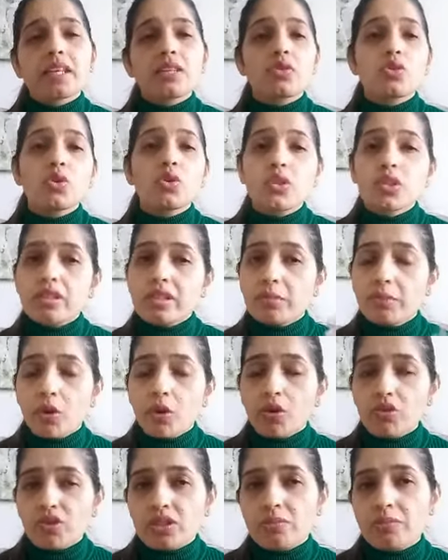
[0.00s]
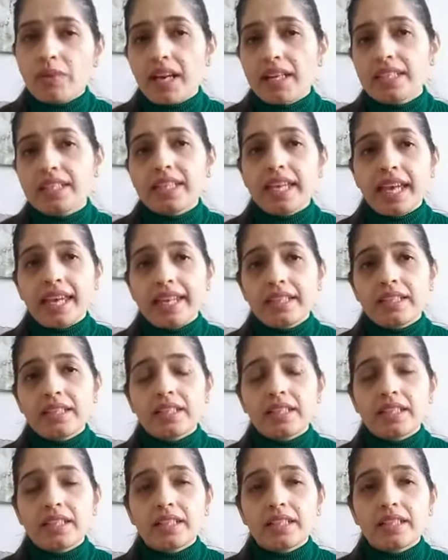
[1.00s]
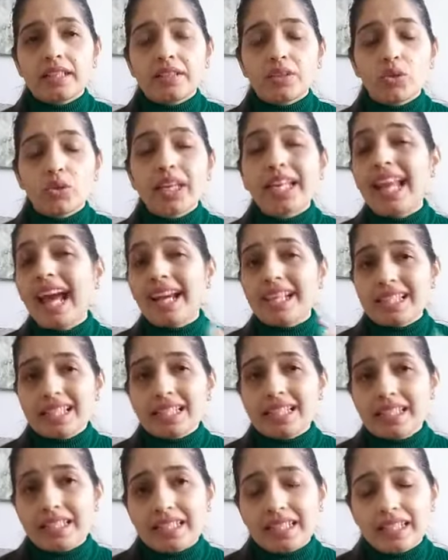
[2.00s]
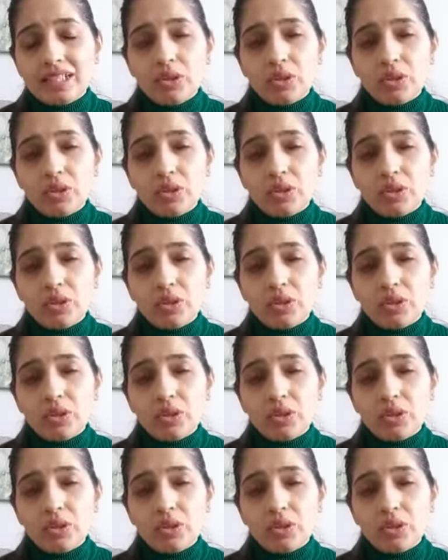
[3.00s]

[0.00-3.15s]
So your subconscious mind can, you can access it,